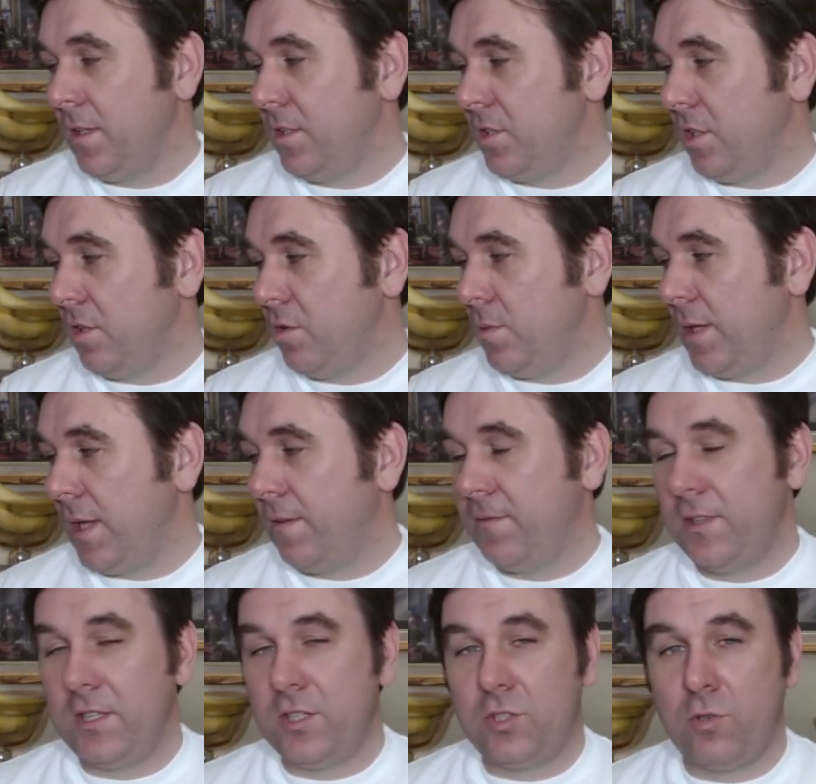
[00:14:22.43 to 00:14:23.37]
So you would
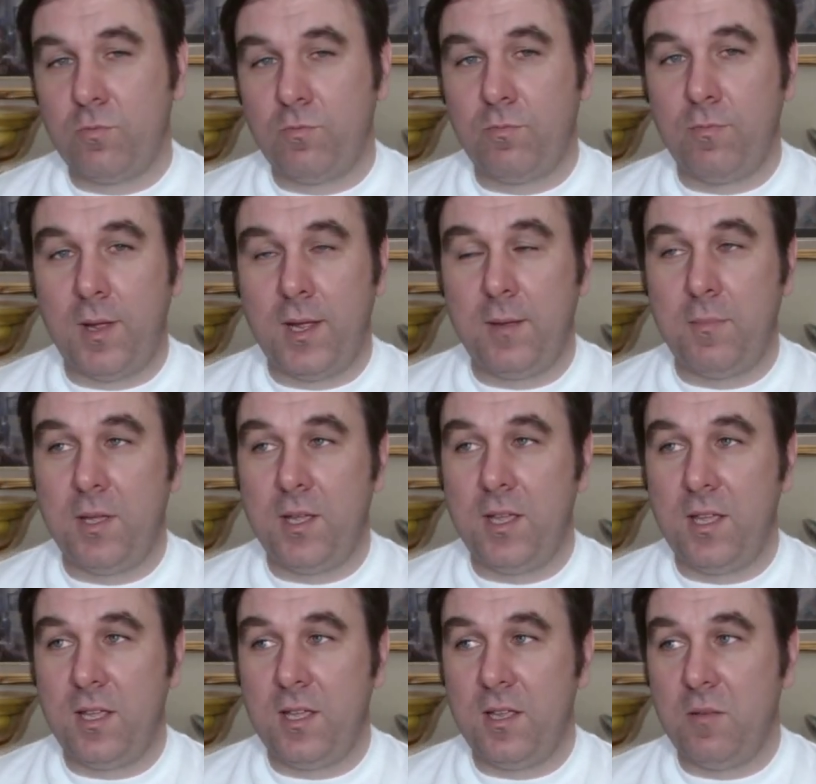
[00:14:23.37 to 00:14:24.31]
have this
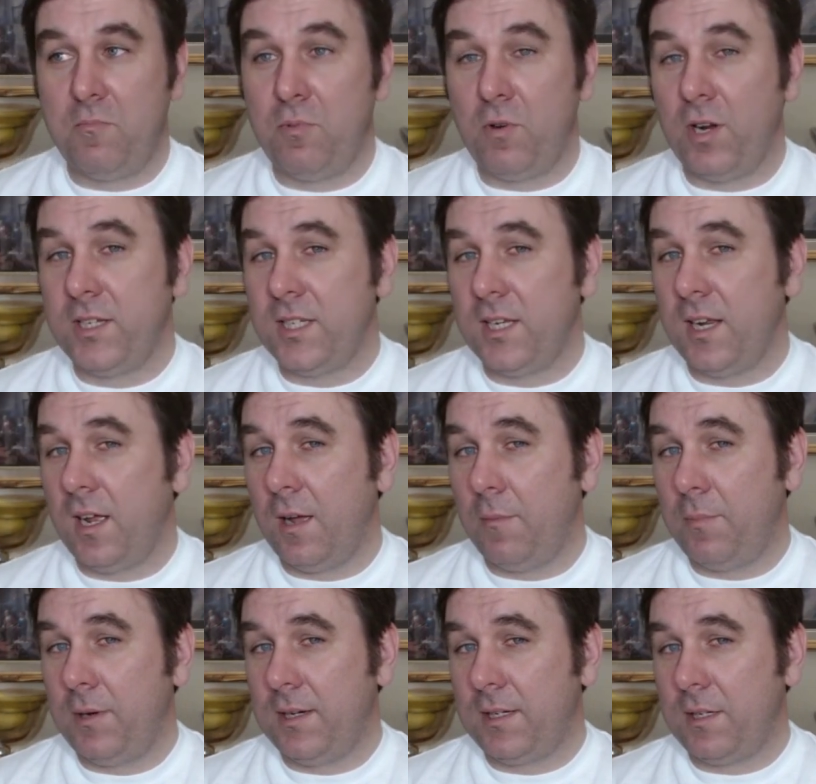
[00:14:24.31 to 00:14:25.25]
maybe brighten
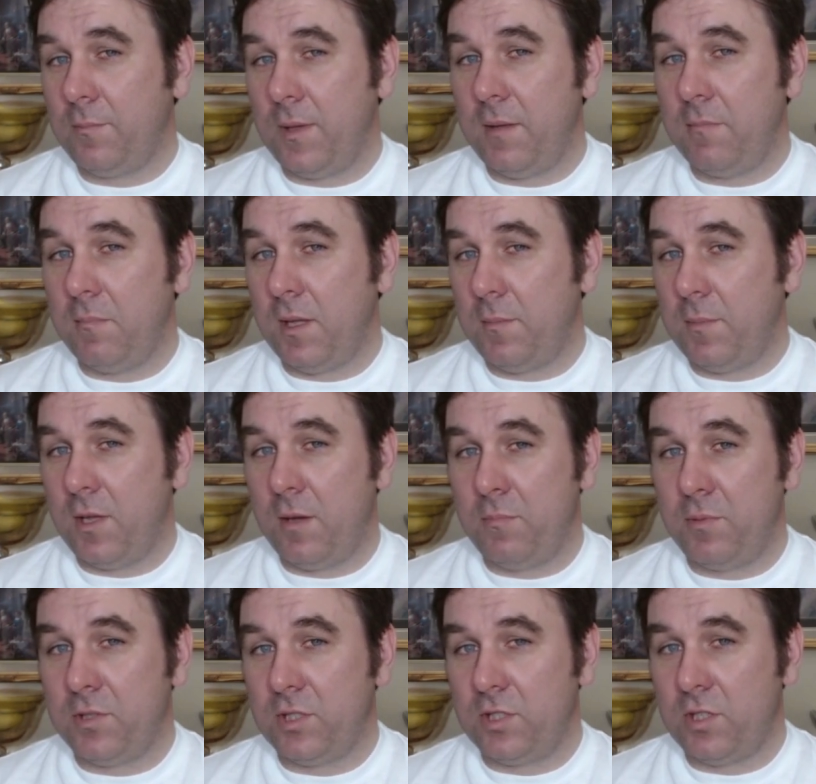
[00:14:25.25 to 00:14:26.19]
up a little bit, maybe
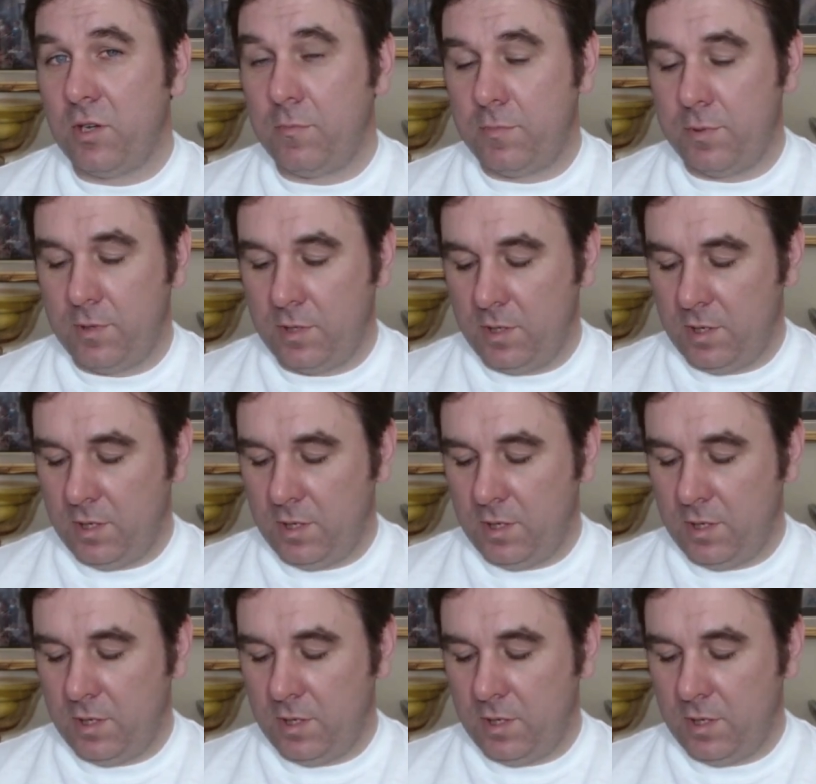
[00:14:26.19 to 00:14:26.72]
up a stop,